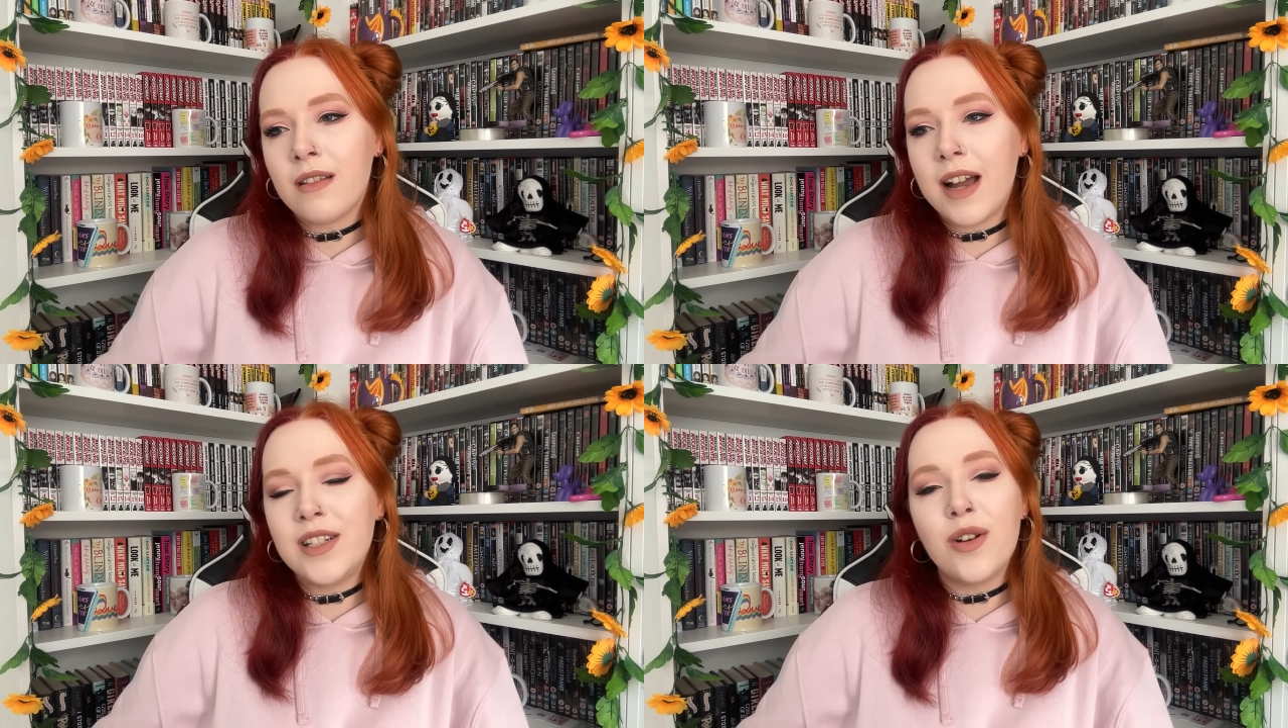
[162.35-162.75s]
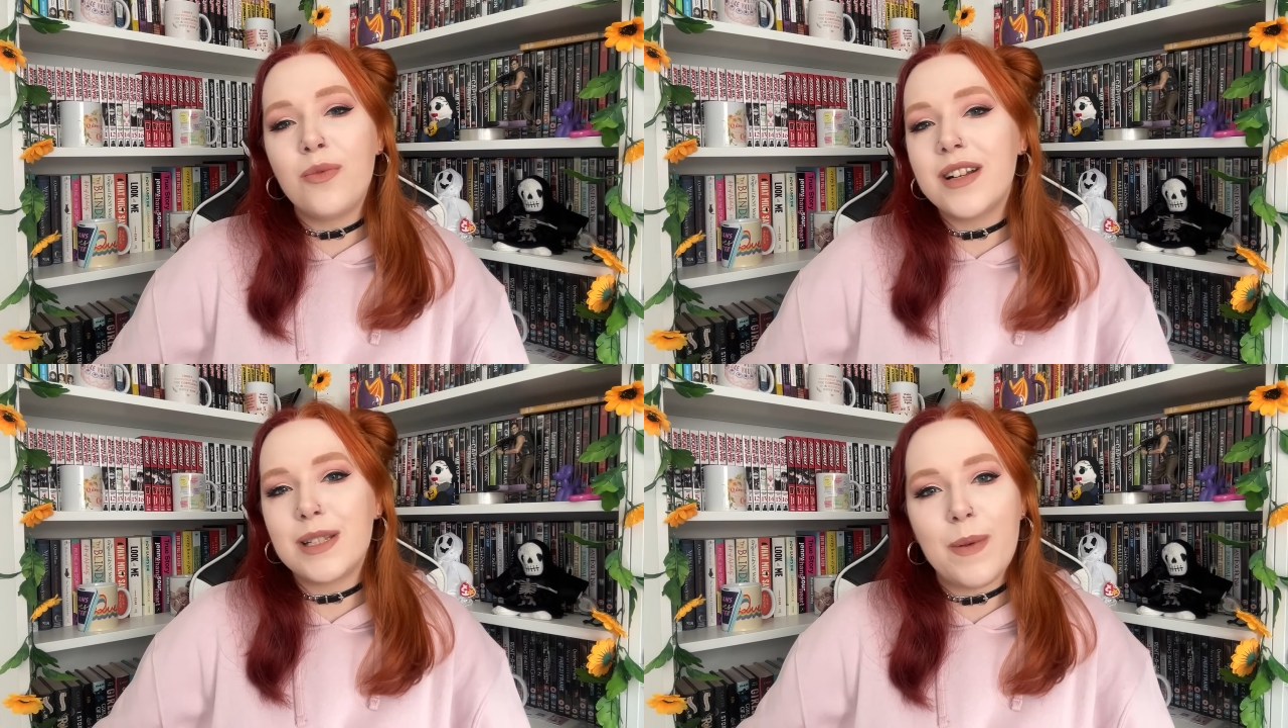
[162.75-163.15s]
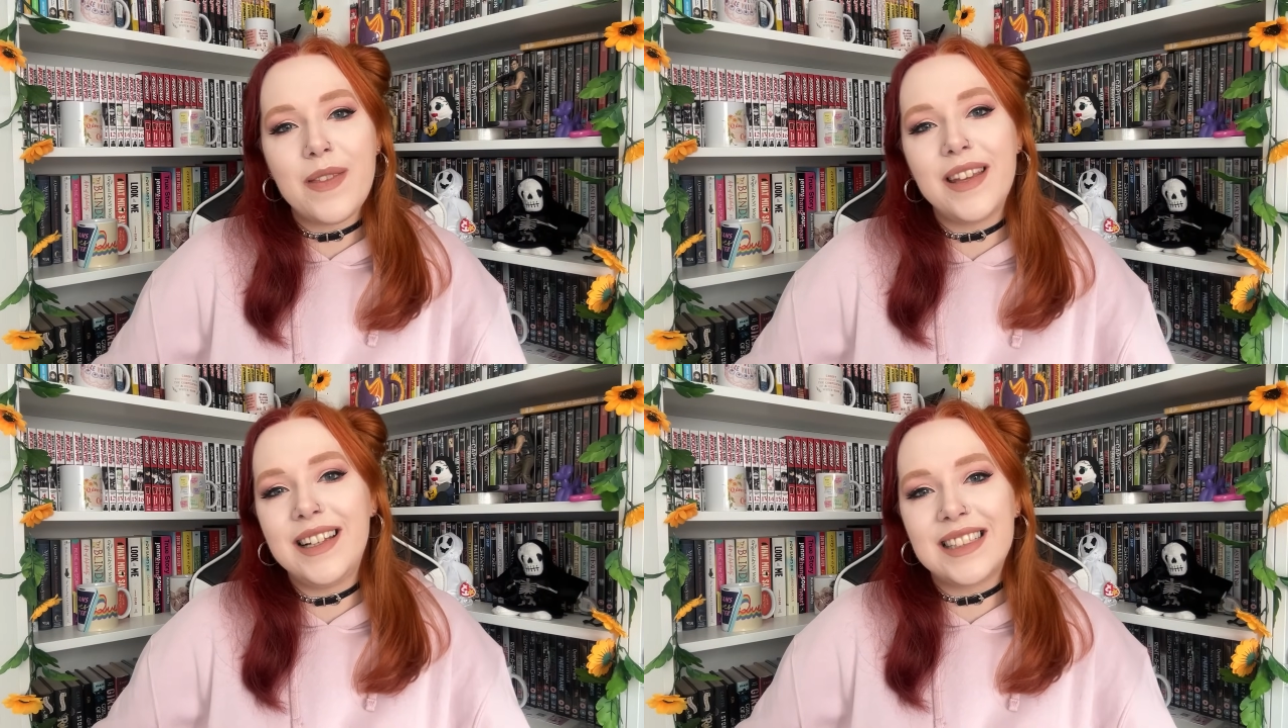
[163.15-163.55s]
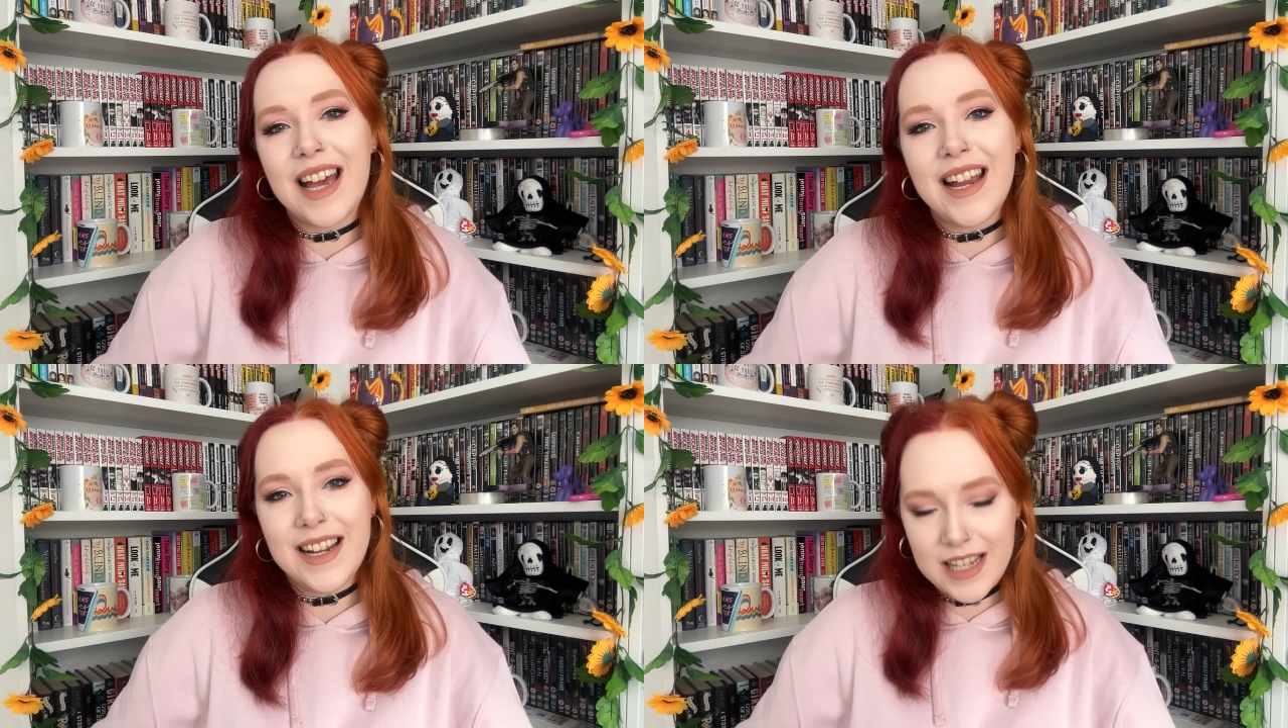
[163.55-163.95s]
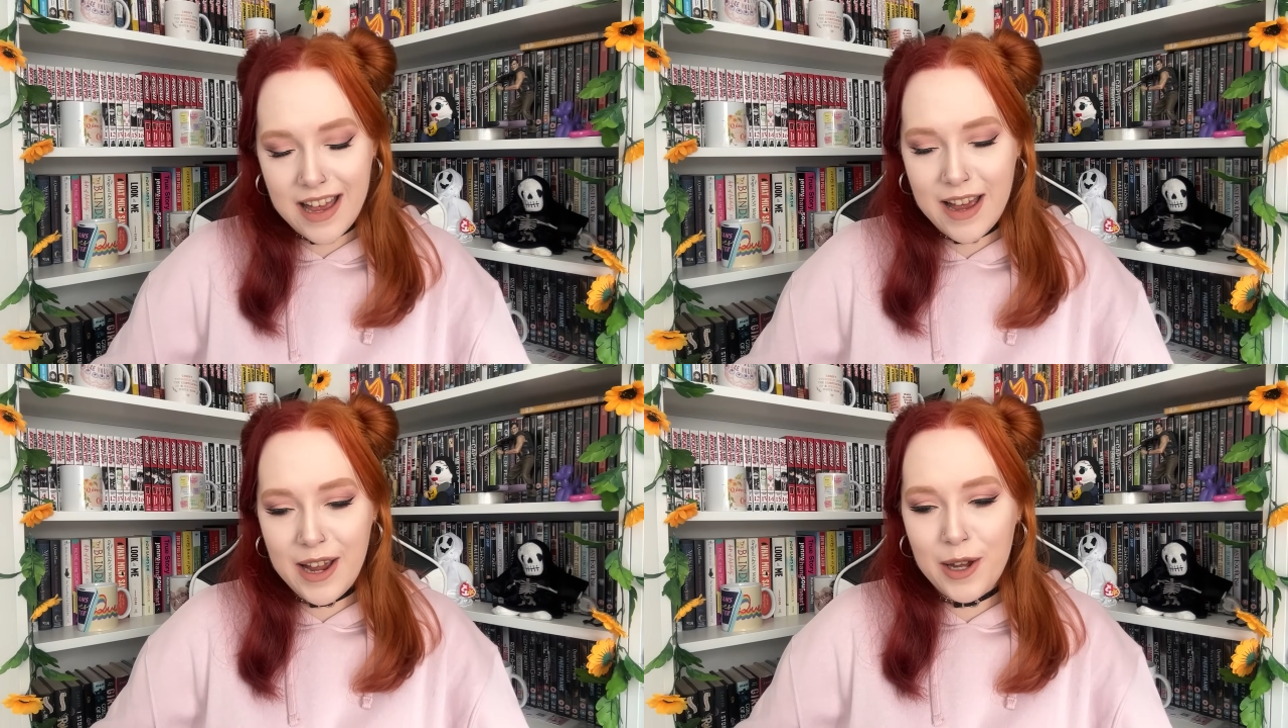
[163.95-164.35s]
I don't want to spend the entire
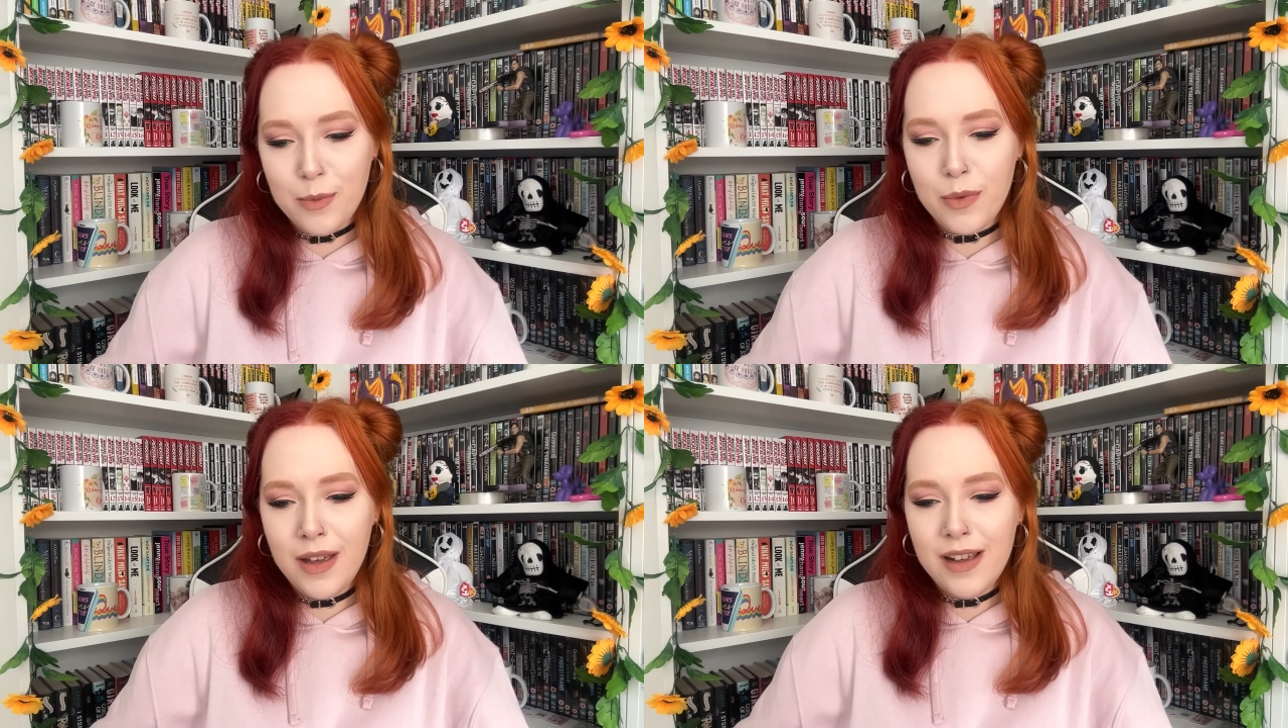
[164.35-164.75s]
time